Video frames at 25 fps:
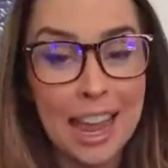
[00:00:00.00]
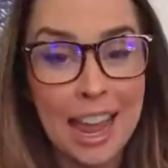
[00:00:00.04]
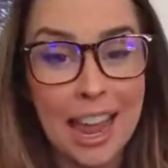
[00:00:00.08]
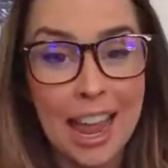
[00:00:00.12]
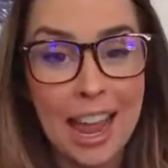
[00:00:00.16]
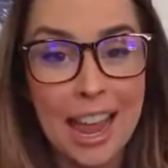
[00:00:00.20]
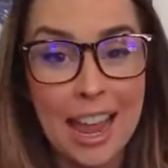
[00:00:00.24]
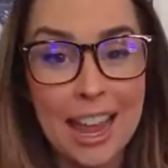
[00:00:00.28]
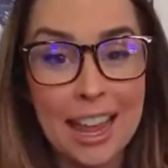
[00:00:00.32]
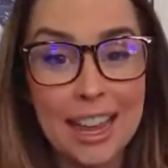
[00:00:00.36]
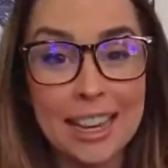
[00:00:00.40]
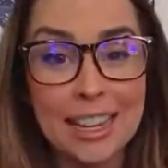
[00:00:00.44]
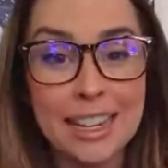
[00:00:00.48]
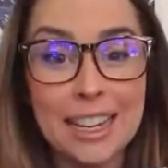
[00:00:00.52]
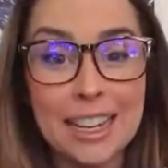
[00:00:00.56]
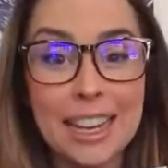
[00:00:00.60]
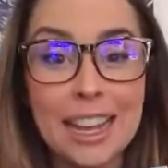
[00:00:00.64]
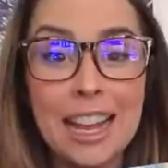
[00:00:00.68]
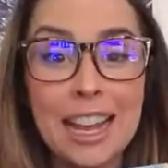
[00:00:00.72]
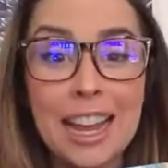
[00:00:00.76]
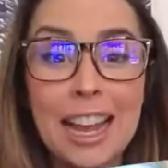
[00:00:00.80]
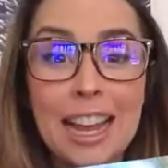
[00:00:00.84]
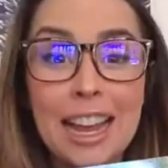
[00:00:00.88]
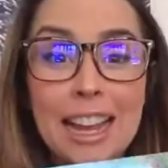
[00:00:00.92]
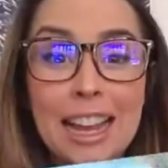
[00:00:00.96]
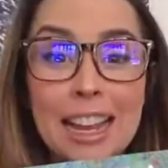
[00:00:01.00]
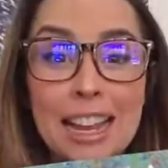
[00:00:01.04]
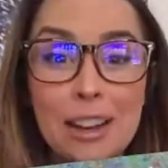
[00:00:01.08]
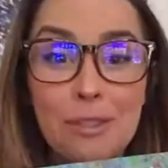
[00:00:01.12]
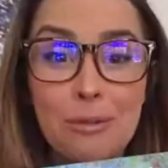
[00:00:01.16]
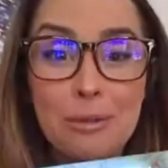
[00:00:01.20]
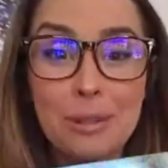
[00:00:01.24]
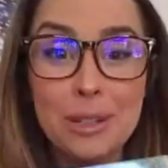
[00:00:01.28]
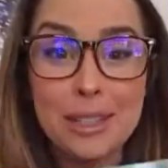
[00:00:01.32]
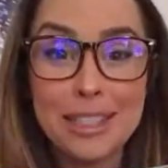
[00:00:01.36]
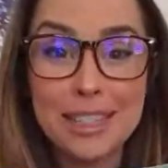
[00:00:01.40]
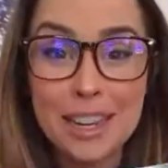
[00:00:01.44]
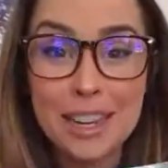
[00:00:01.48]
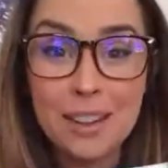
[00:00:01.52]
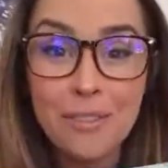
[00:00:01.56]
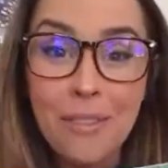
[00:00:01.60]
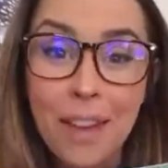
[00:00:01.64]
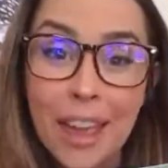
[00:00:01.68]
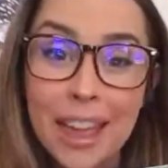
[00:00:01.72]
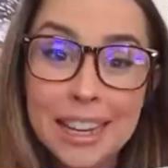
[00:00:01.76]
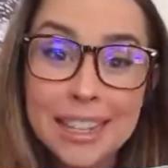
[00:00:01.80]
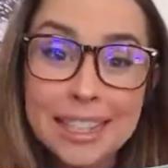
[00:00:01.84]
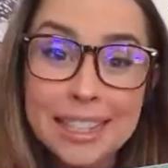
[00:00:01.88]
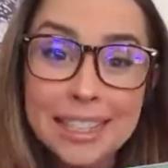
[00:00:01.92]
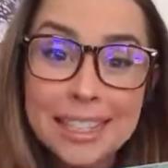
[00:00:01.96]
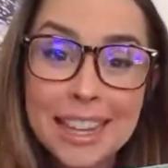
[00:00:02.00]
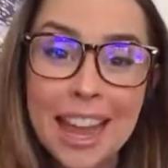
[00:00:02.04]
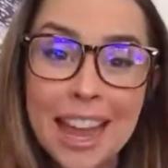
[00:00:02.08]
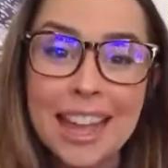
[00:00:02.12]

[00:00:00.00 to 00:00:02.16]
and it was an event.